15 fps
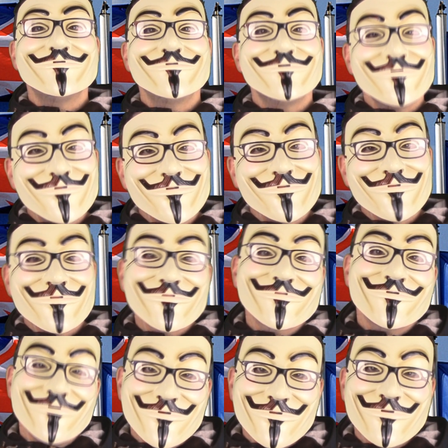run by
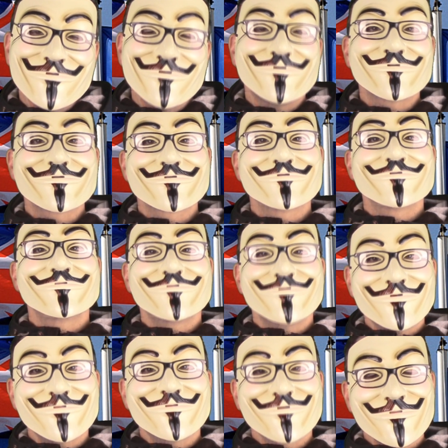unelected
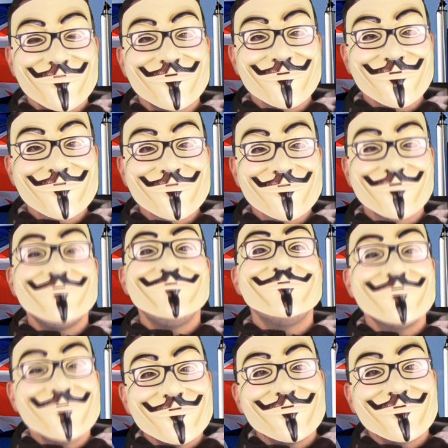bureaucrats,
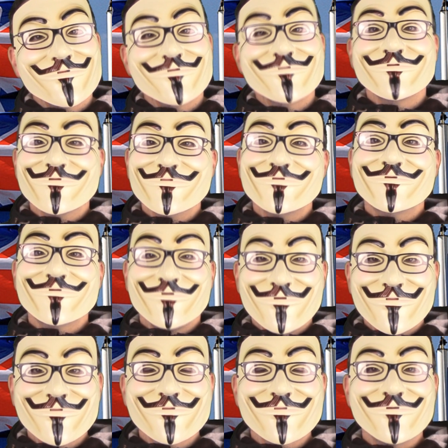without the people of
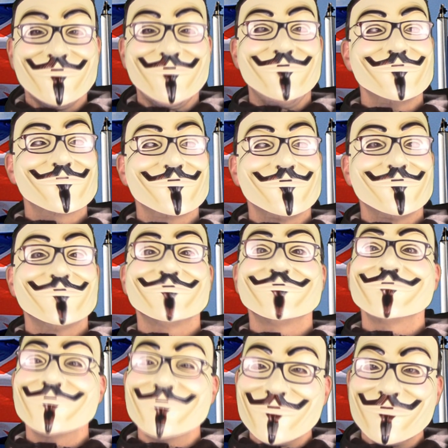Europe ever
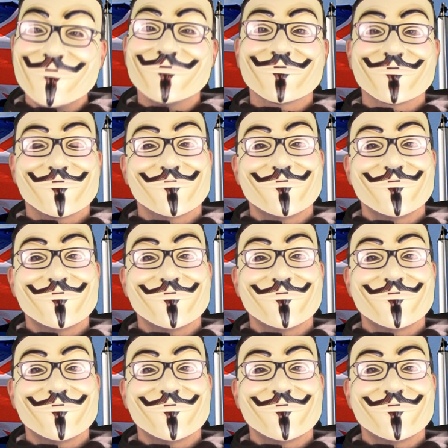knowing